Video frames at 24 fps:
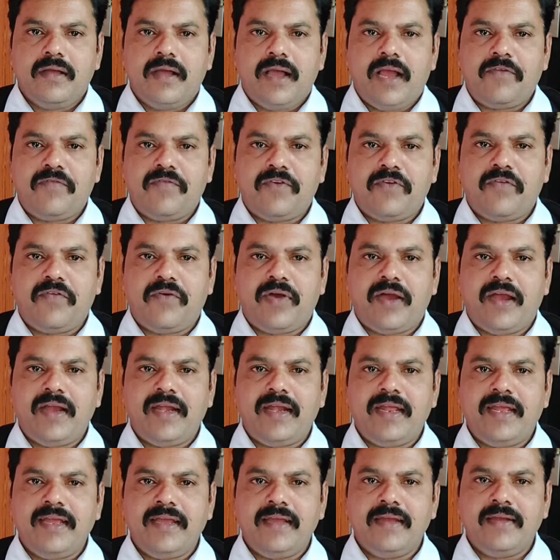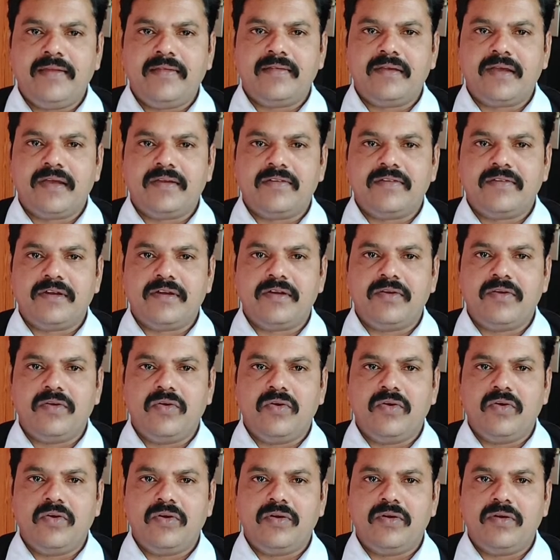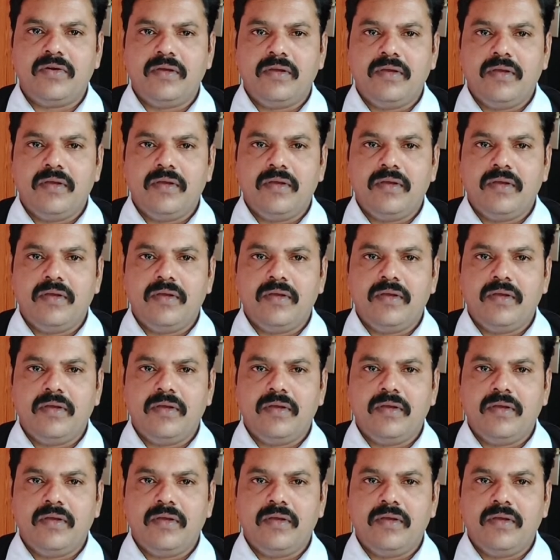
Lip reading: After filing, it is concerned court.